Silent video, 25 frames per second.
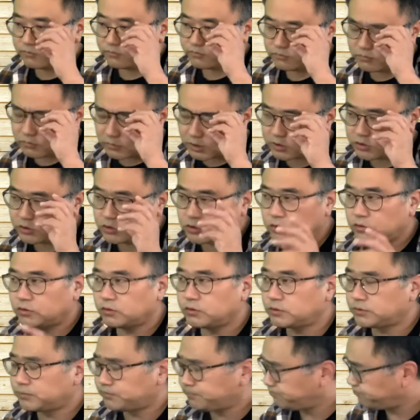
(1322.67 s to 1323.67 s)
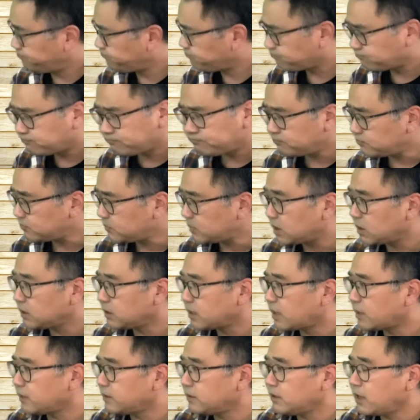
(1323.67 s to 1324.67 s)
the Jews,
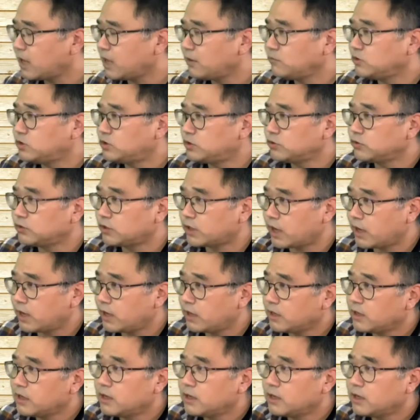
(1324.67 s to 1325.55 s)
that name Judah,